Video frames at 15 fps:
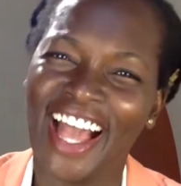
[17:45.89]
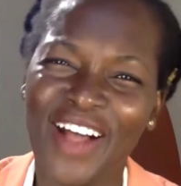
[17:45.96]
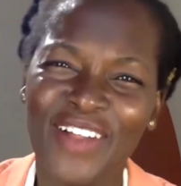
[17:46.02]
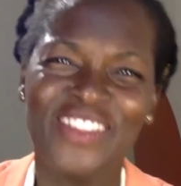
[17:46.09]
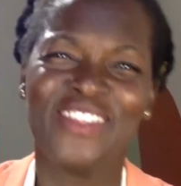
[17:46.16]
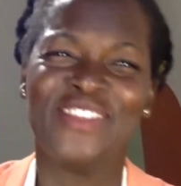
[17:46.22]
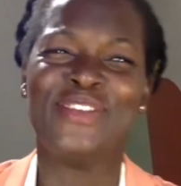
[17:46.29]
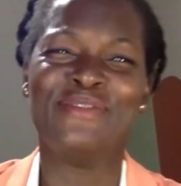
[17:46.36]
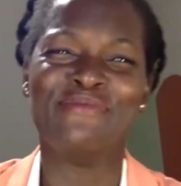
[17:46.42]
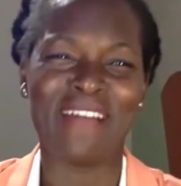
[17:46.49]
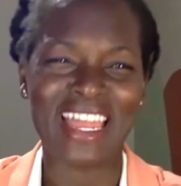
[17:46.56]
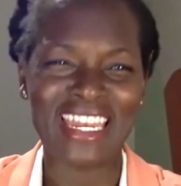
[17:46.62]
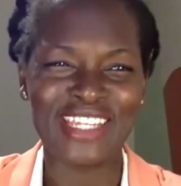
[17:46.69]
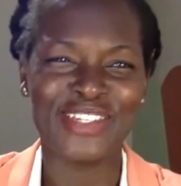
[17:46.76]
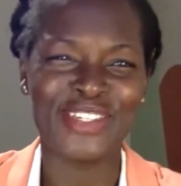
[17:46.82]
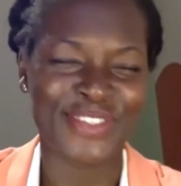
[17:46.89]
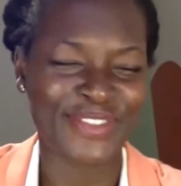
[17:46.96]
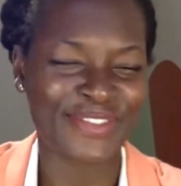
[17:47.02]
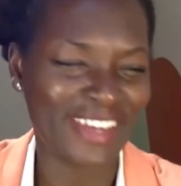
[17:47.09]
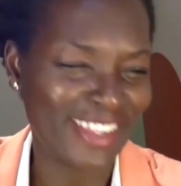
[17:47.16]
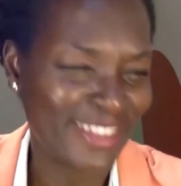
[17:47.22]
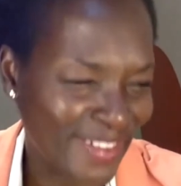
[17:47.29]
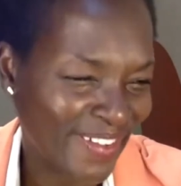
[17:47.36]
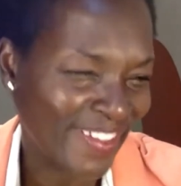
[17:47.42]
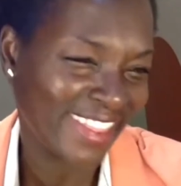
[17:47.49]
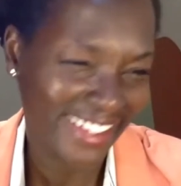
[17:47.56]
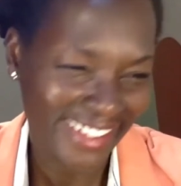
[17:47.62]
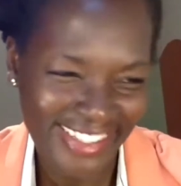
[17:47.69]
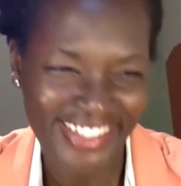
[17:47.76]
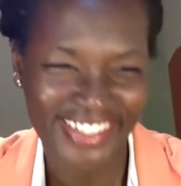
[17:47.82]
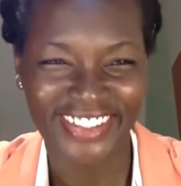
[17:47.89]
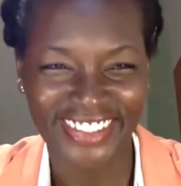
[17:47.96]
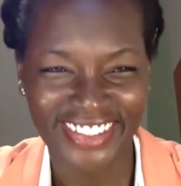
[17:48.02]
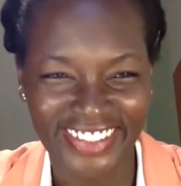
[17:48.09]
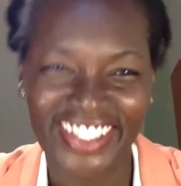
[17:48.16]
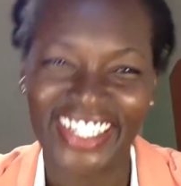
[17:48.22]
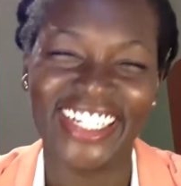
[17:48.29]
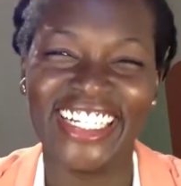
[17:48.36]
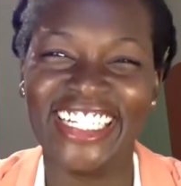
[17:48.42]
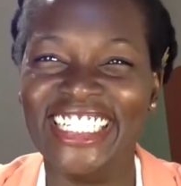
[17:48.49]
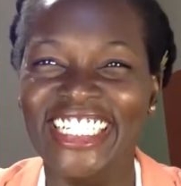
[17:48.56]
how did you manage to raise all these children?